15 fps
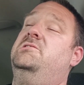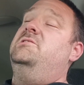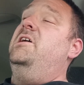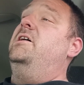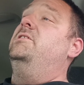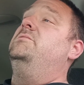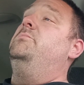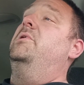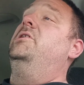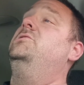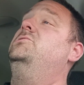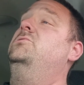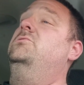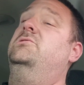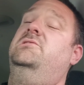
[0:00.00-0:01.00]
status
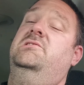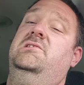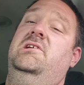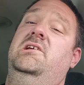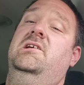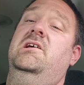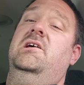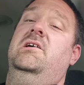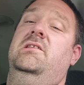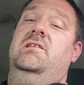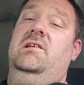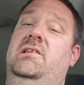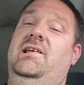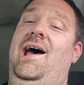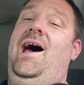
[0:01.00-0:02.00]
page, you'll see
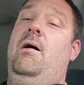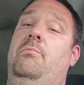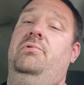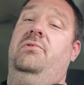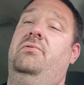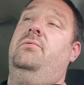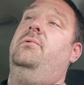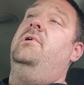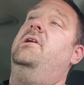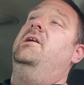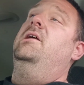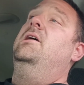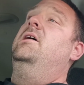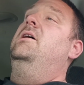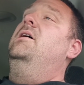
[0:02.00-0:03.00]
the top
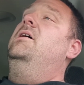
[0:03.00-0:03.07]
three.